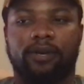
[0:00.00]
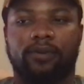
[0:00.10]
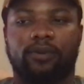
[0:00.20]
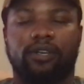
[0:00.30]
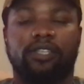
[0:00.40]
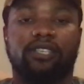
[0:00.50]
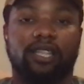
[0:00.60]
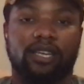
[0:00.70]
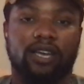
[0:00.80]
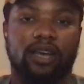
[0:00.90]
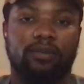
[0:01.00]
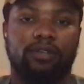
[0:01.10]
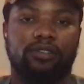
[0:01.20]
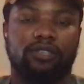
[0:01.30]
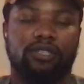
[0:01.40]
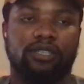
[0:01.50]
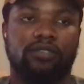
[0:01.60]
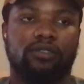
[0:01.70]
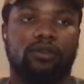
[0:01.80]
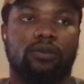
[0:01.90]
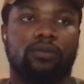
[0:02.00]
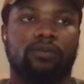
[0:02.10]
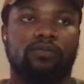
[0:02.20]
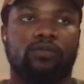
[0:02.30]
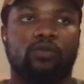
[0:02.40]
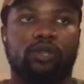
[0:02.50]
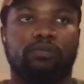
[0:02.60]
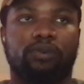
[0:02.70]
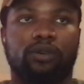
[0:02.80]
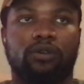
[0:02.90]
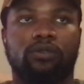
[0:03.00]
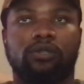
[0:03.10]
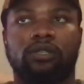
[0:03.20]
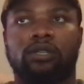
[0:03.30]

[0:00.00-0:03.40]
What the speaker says: We're in the telecom industry, so we build